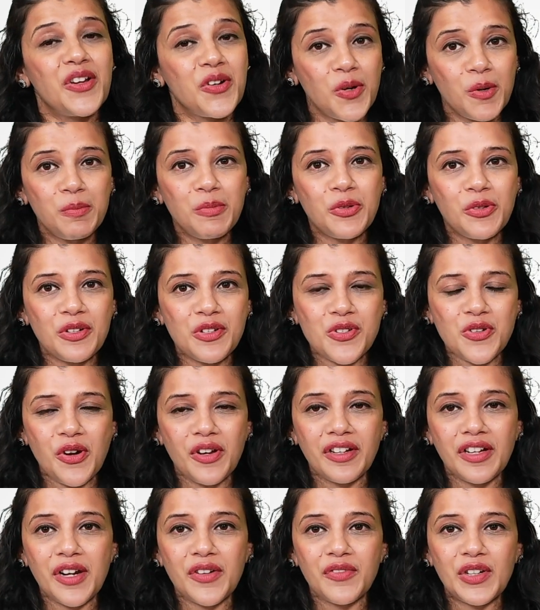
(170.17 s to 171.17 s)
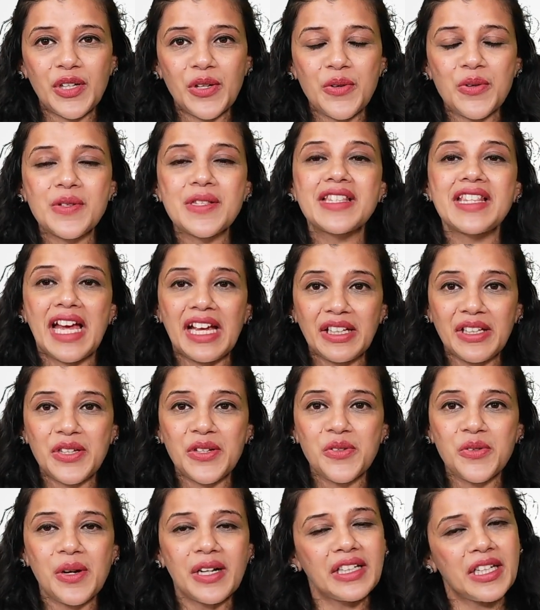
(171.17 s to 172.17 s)
hope you're enjoying our videos.
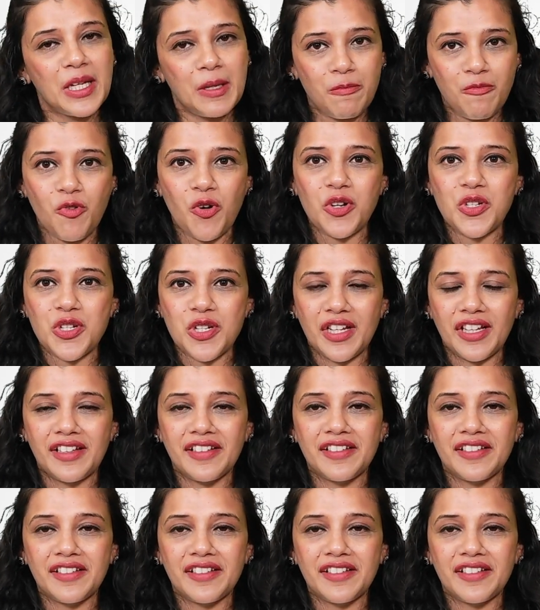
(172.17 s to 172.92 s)
Thank you and keep watching.